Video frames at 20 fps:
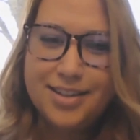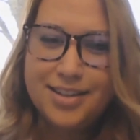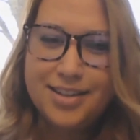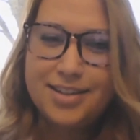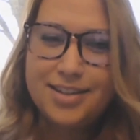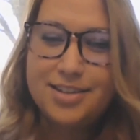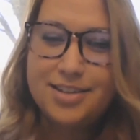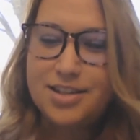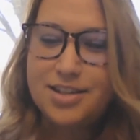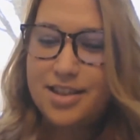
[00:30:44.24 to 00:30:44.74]

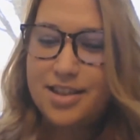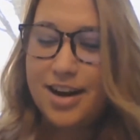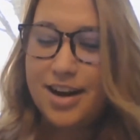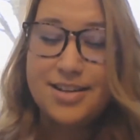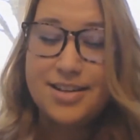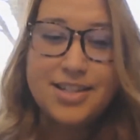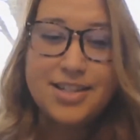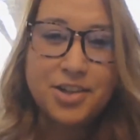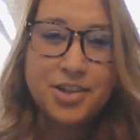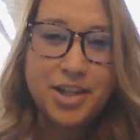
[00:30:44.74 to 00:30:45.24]
So that
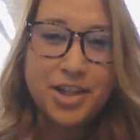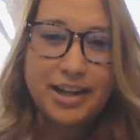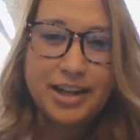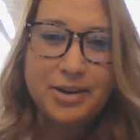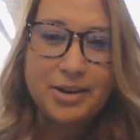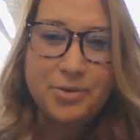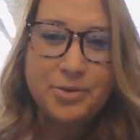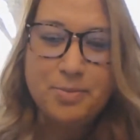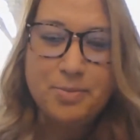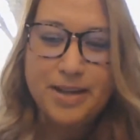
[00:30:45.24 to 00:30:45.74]
ideal
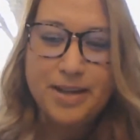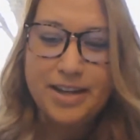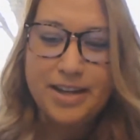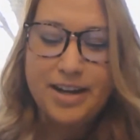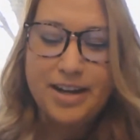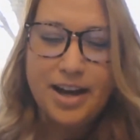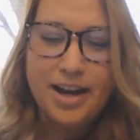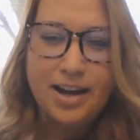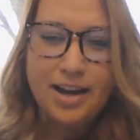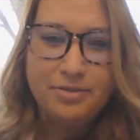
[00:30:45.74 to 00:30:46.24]
client would
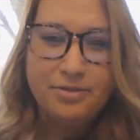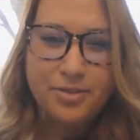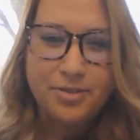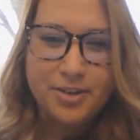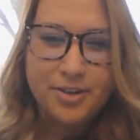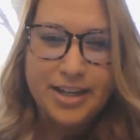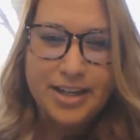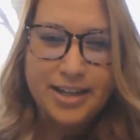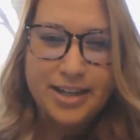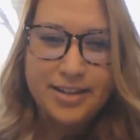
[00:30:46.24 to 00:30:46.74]
be
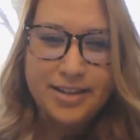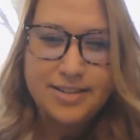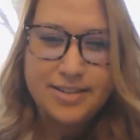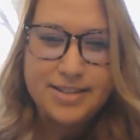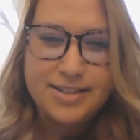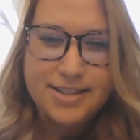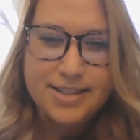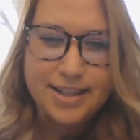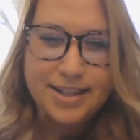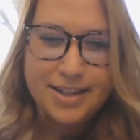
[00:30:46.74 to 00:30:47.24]
every
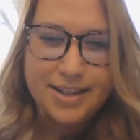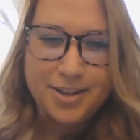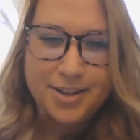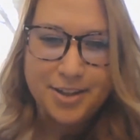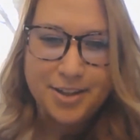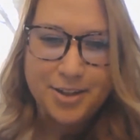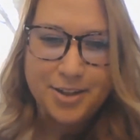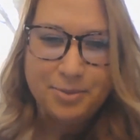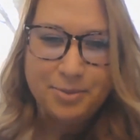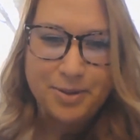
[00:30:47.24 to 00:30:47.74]

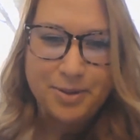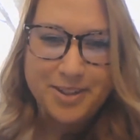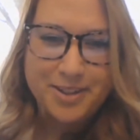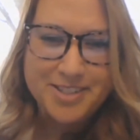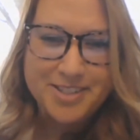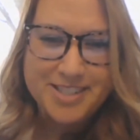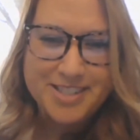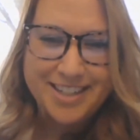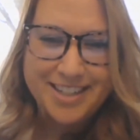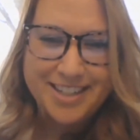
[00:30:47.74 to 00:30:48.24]
single
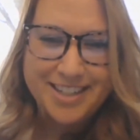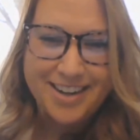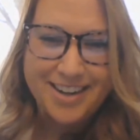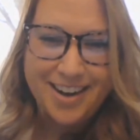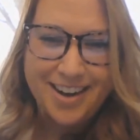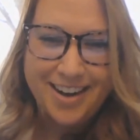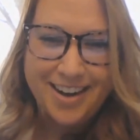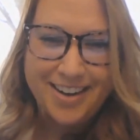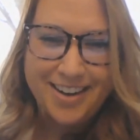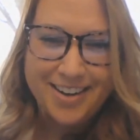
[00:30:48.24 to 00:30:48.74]
person
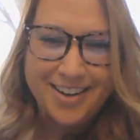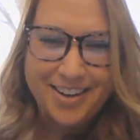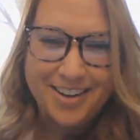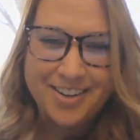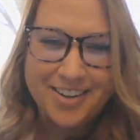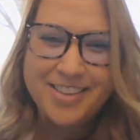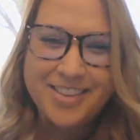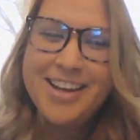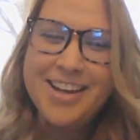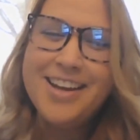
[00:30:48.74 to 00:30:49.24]
on
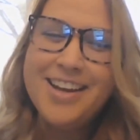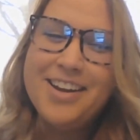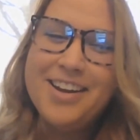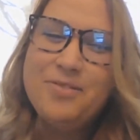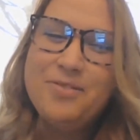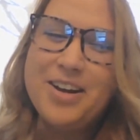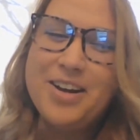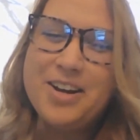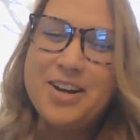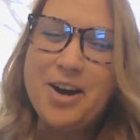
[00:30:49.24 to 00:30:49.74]
earth.
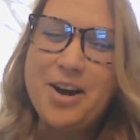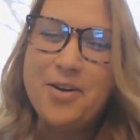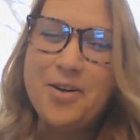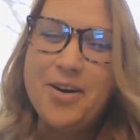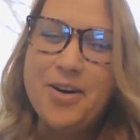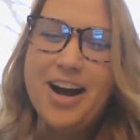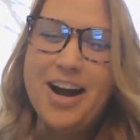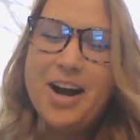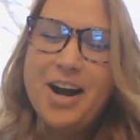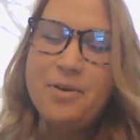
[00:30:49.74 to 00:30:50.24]
But no,
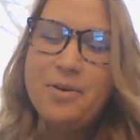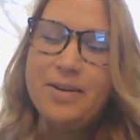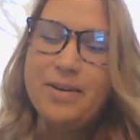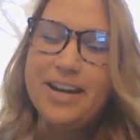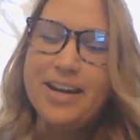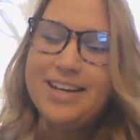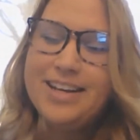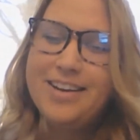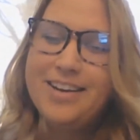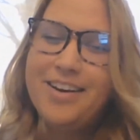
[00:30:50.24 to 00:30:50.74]

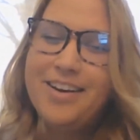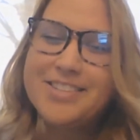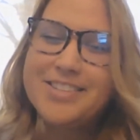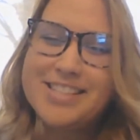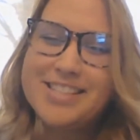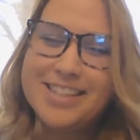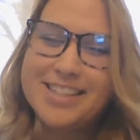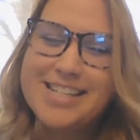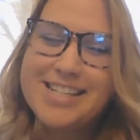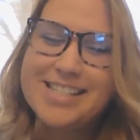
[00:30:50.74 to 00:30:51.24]
in all
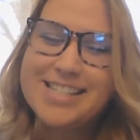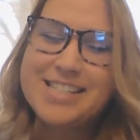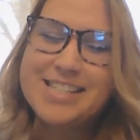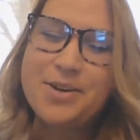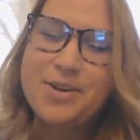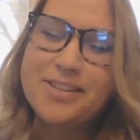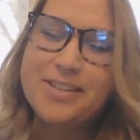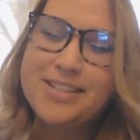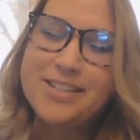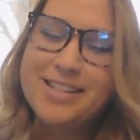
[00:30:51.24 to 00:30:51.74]

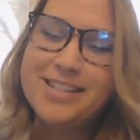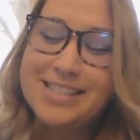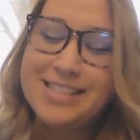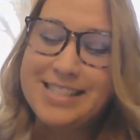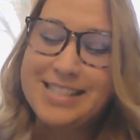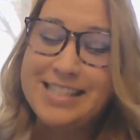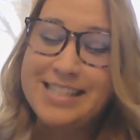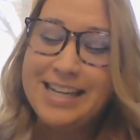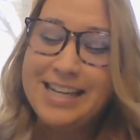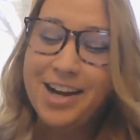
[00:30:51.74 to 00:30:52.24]
seriousness
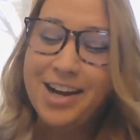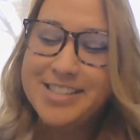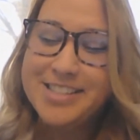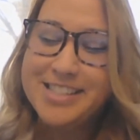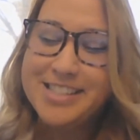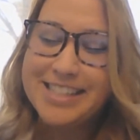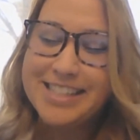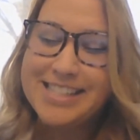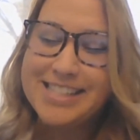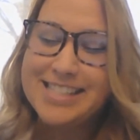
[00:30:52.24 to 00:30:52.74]

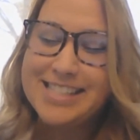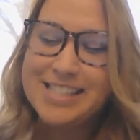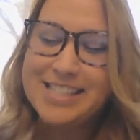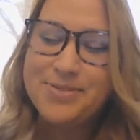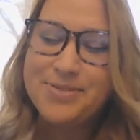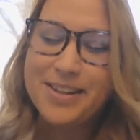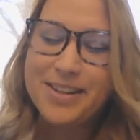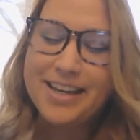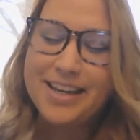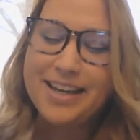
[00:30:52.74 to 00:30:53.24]

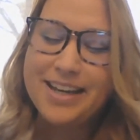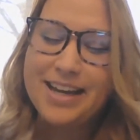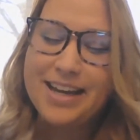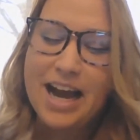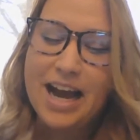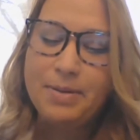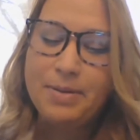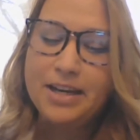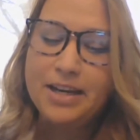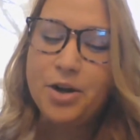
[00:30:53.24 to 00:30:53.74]
with it,
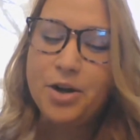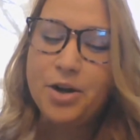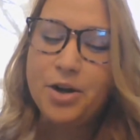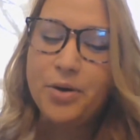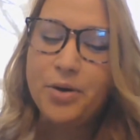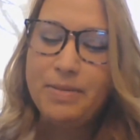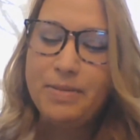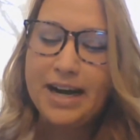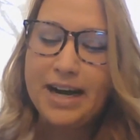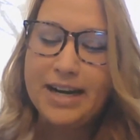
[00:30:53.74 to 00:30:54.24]
I mean,
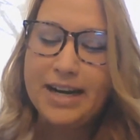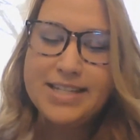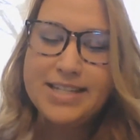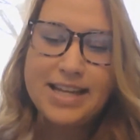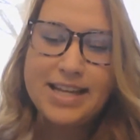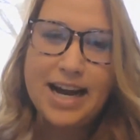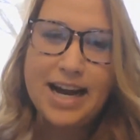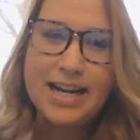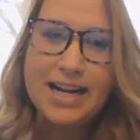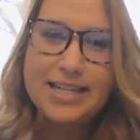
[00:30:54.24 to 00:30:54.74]
going back to
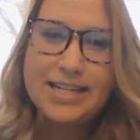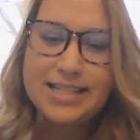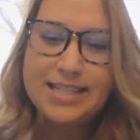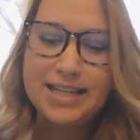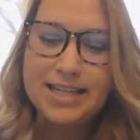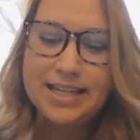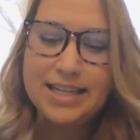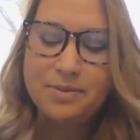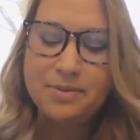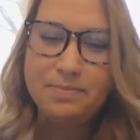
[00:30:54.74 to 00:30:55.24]
the
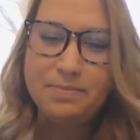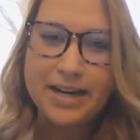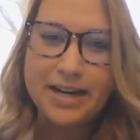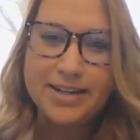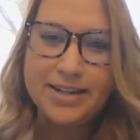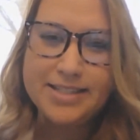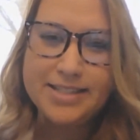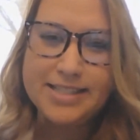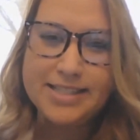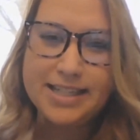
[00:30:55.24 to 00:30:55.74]
IT
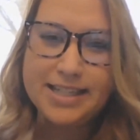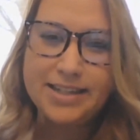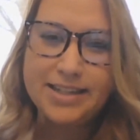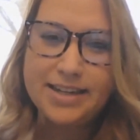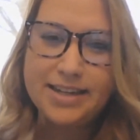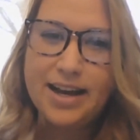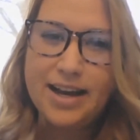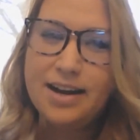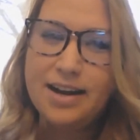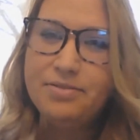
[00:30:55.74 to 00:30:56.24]

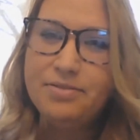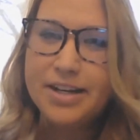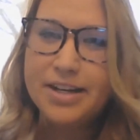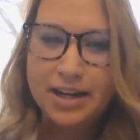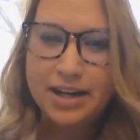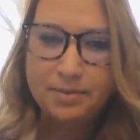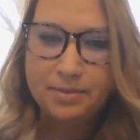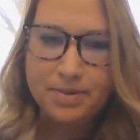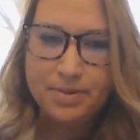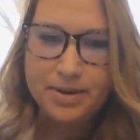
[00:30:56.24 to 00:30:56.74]
comparison, every
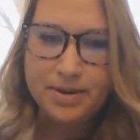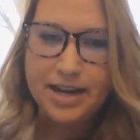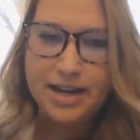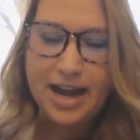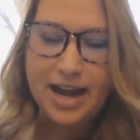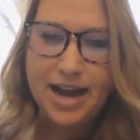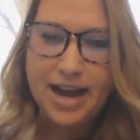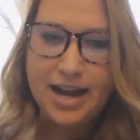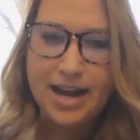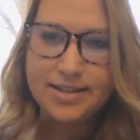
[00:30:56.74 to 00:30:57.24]
company
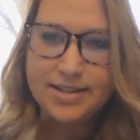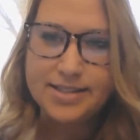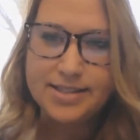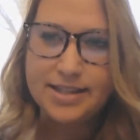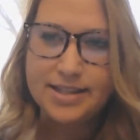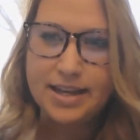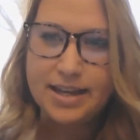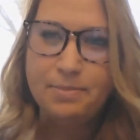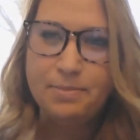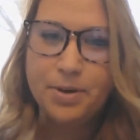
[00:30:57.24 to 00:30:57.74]
has
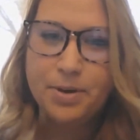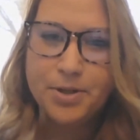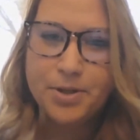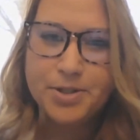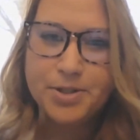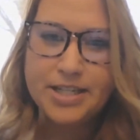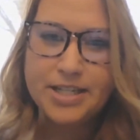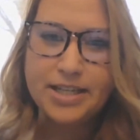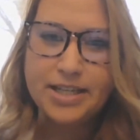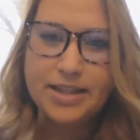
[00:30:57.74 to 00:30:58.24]
a
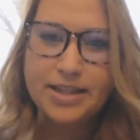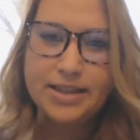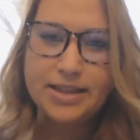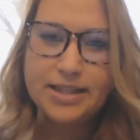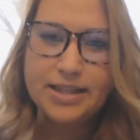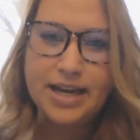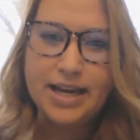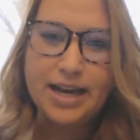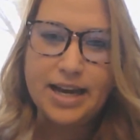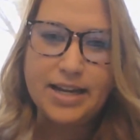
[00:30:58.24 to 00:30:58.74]
person
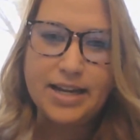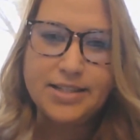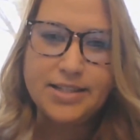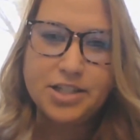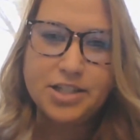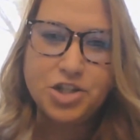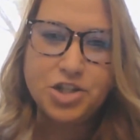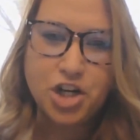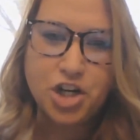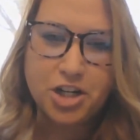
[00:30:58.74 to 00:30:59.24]
that
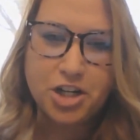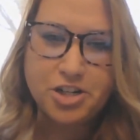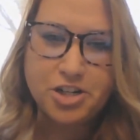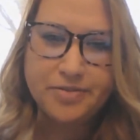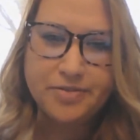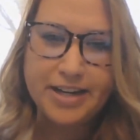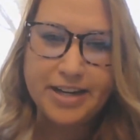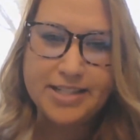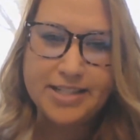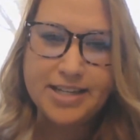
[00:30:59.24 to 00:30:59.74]
is in charge
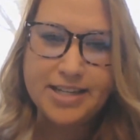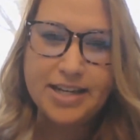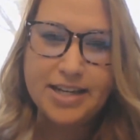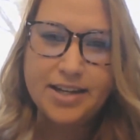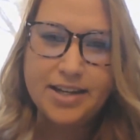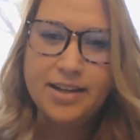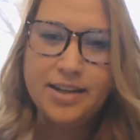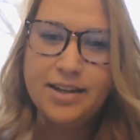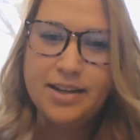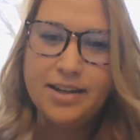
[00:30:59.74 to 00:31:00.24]
of
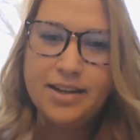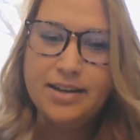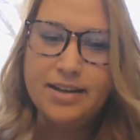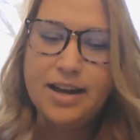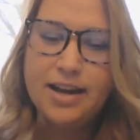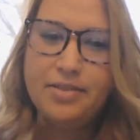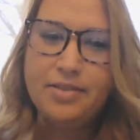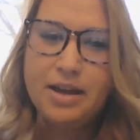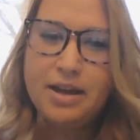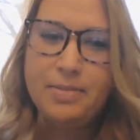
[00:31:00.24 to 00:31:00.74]
IT.
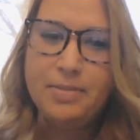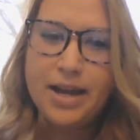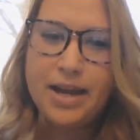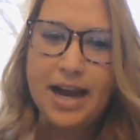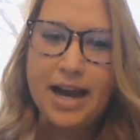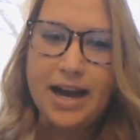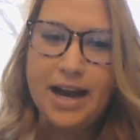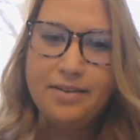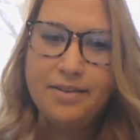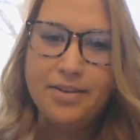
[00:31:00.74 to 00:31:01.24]
Now, they may
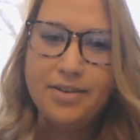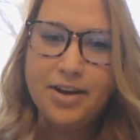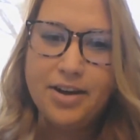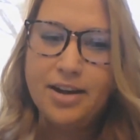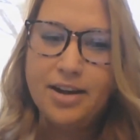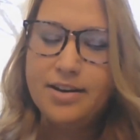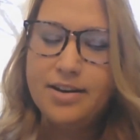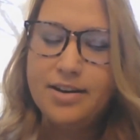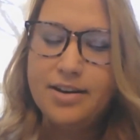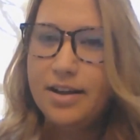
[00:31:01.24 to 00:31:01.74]
have
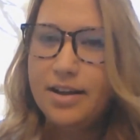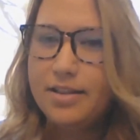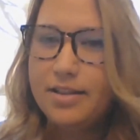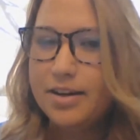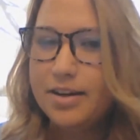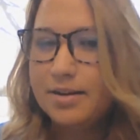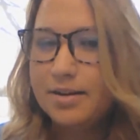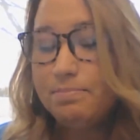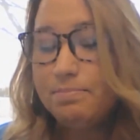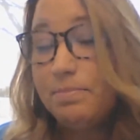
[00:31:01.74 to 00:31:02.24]
another
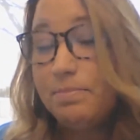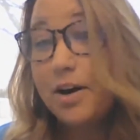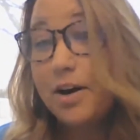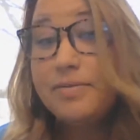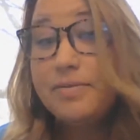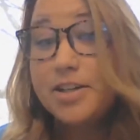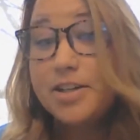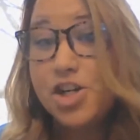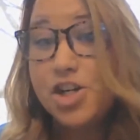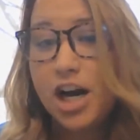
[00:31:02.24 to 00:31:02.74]
part of
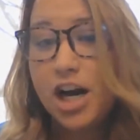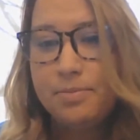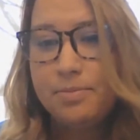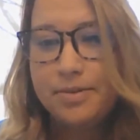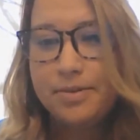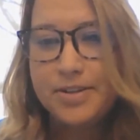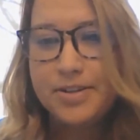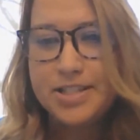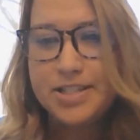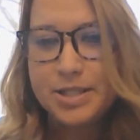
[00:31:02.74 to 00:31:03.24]
their job
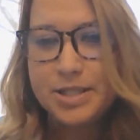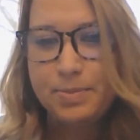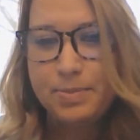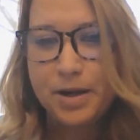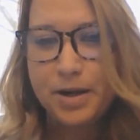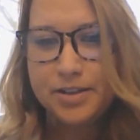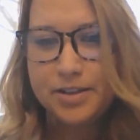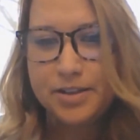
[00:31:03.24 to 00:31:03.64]
if it's a smaller